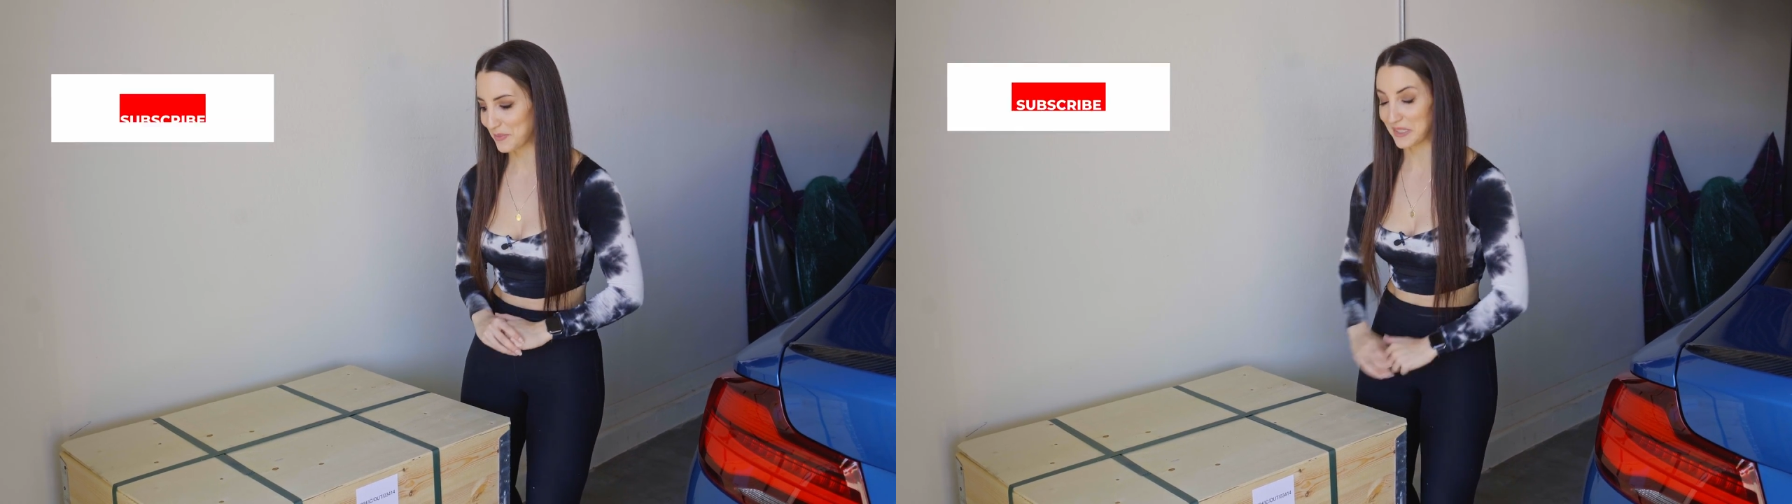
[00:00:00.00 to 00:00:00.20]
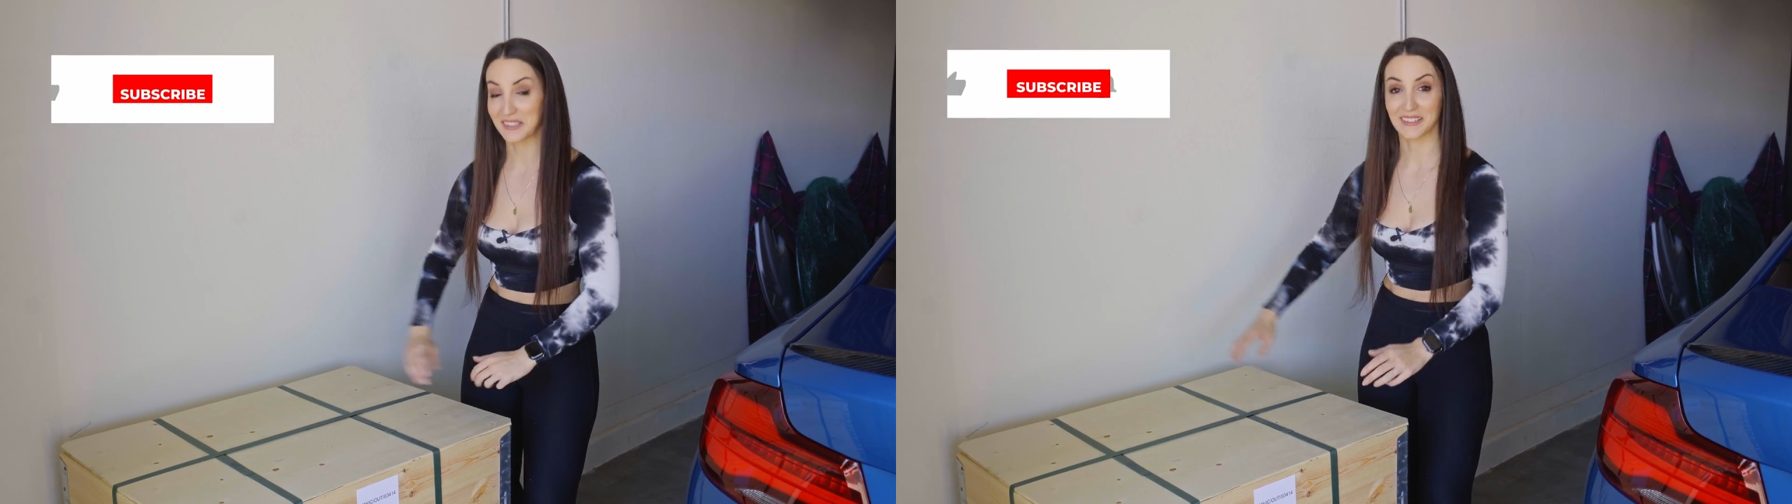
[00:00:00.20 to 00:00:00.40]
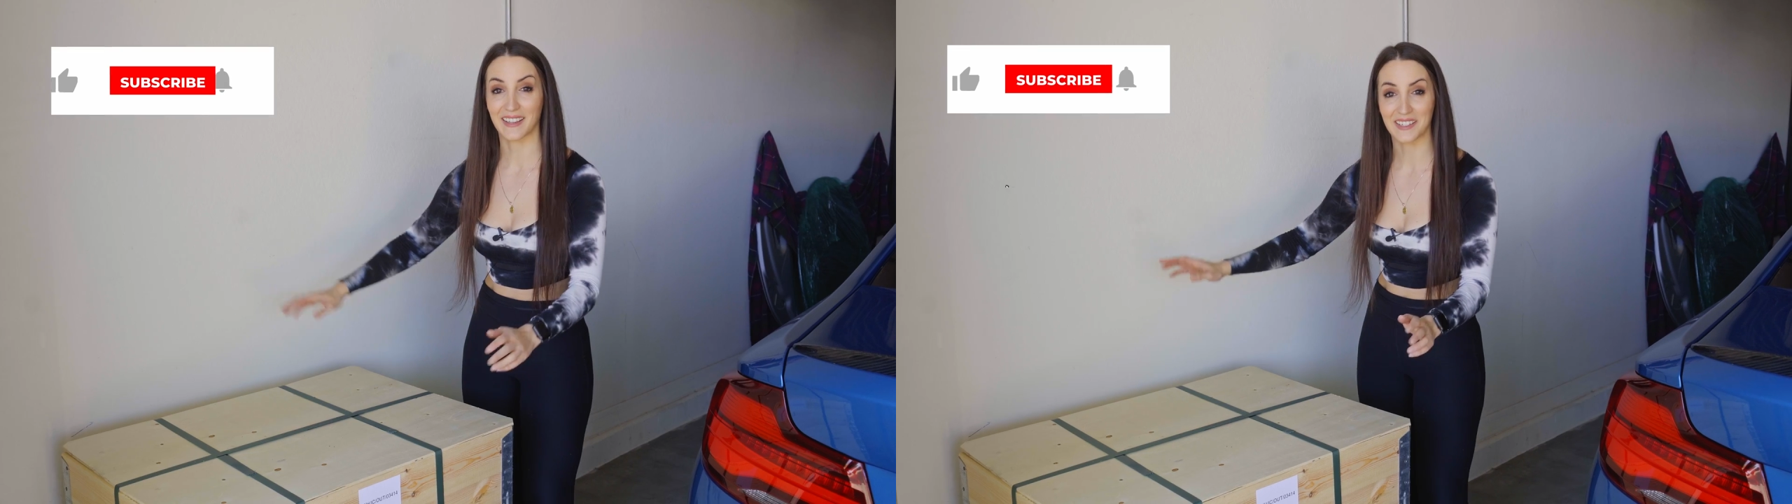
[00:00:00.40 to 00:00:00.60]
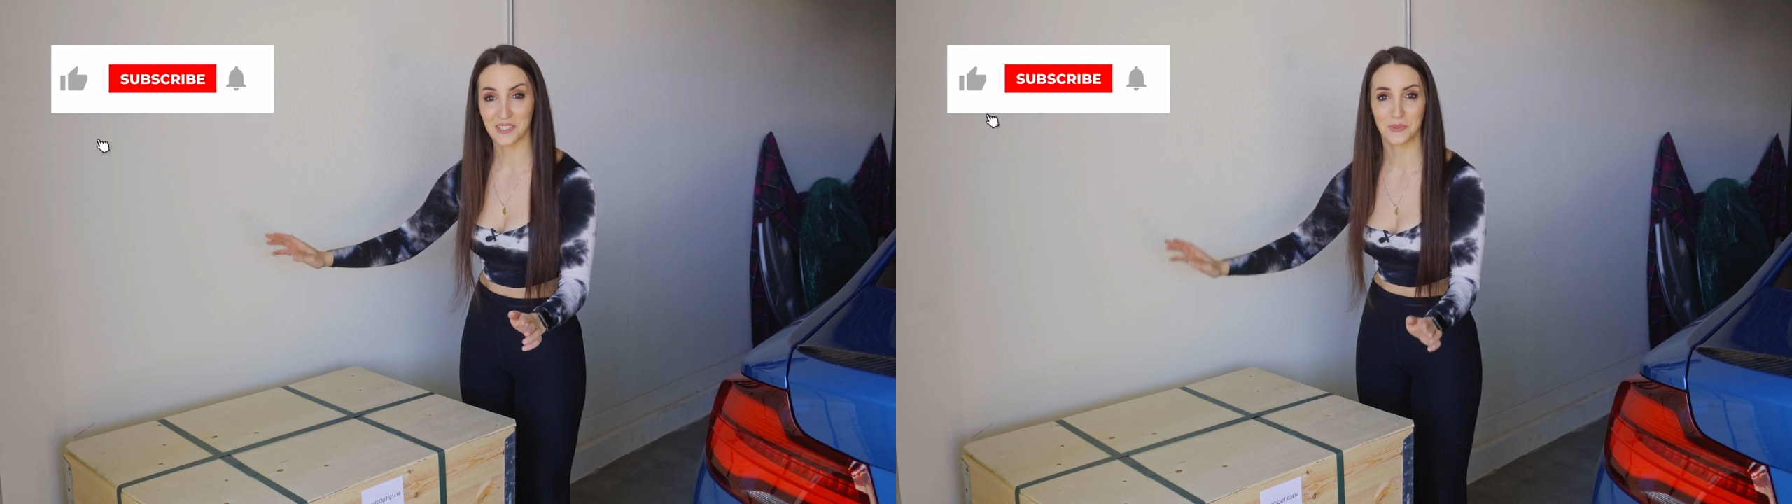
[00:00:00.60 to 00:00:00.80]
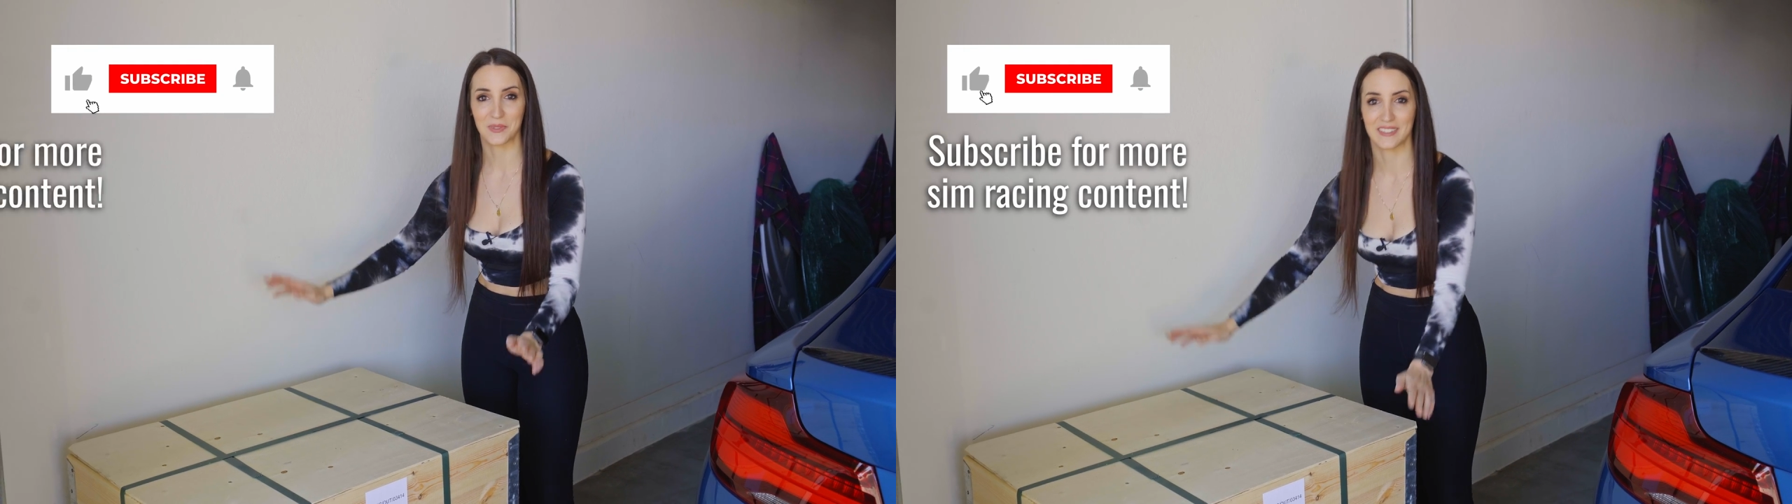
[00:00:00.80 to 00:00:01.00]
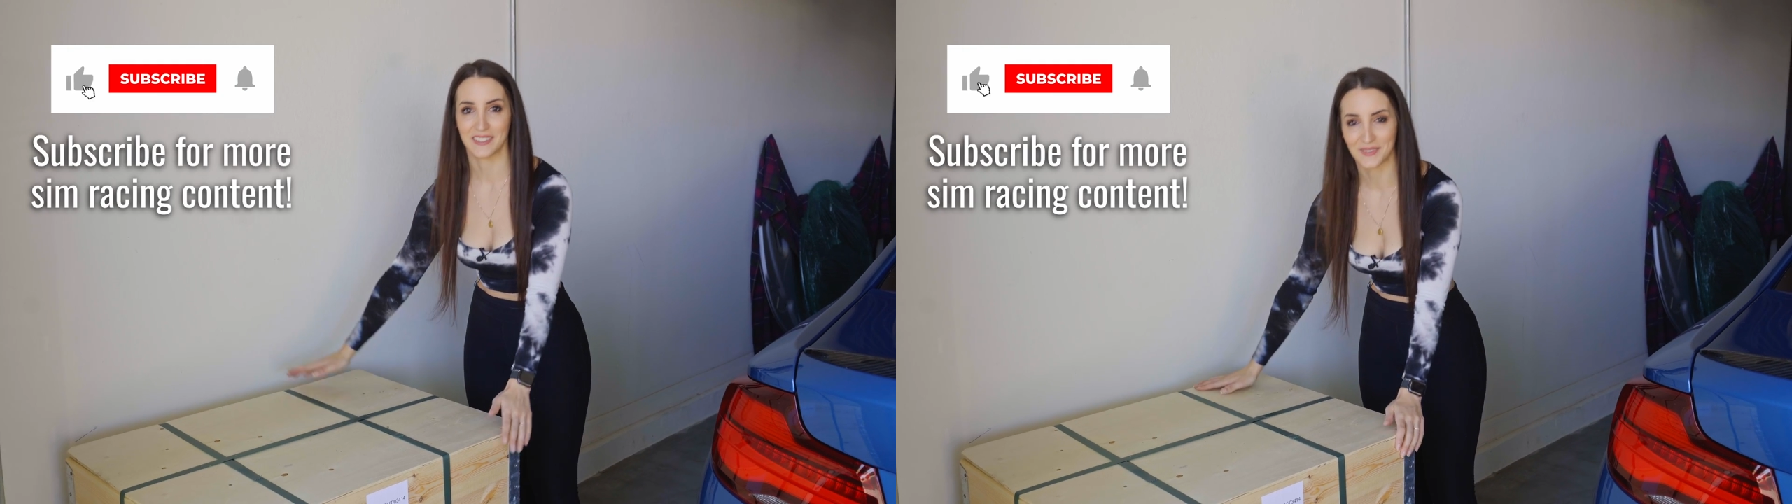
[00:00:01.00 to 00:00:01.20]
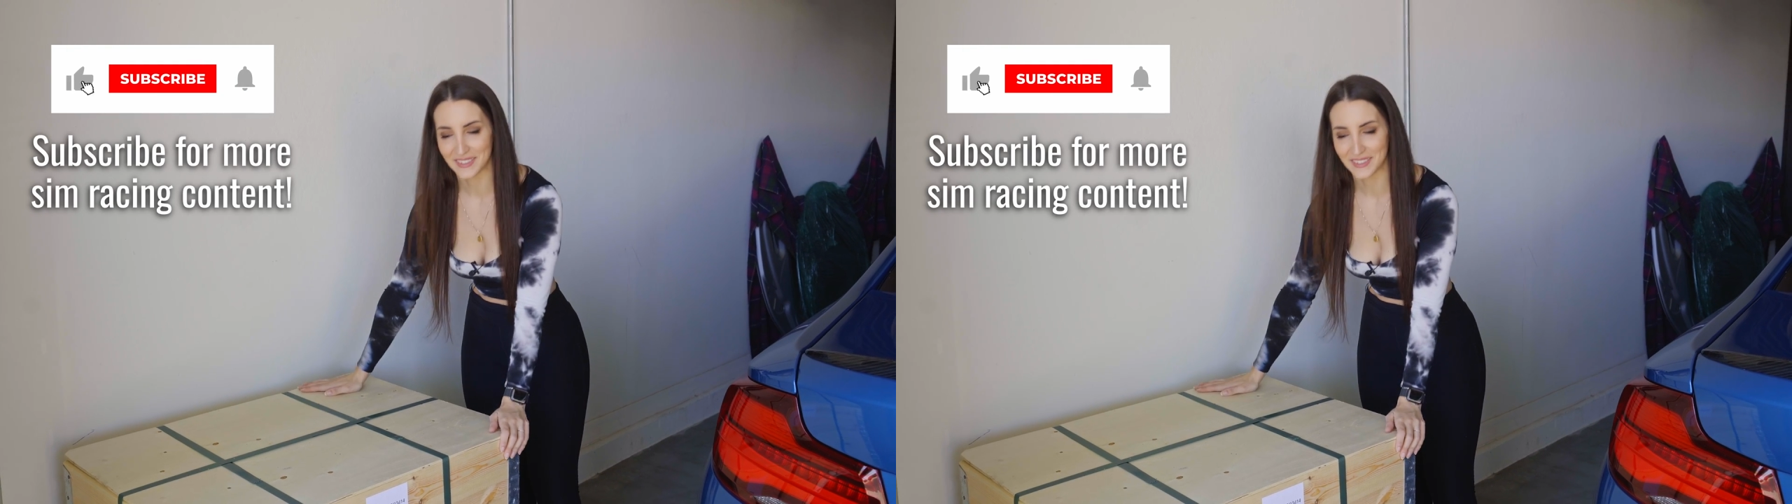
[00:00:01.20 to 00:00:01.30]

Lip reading: because I just received